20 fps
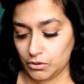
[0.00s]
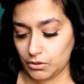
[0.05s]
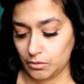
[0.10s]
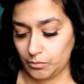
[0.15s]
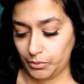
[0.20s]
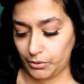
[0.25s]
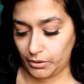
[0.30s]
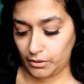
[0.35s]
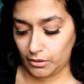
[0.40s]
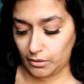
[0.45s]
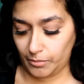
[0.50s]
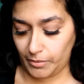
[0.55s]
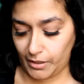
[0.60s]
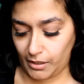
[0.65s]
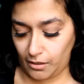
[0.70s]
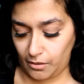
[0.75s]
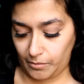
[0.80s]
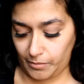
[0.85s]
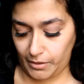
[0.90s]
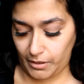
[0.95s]
just gonna put on the
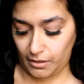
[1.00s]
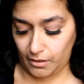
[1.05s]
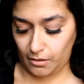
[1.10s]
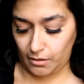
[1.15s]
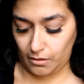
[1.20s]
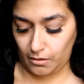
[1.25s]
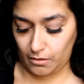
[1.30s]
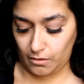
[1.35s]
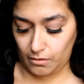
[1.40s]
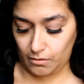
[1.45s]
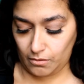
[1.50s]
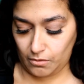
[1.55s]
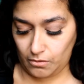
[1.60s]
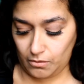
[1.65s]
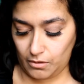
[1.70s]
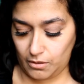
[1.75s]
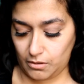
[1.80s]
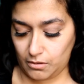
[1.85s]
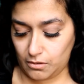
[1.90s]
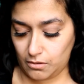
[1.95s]
back of my hand so
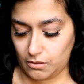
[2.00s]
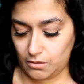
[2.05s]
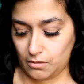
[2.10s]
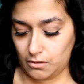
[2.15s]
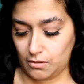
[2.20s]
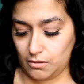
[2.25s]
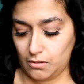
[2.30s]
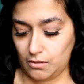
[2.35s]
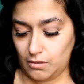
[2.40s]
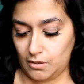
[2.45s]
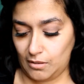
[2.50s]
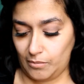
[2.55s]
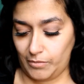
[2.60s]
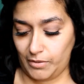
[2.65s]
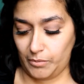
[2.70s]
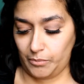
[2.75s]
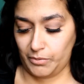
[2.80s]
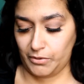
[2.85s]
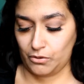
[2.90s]
you guys can see that might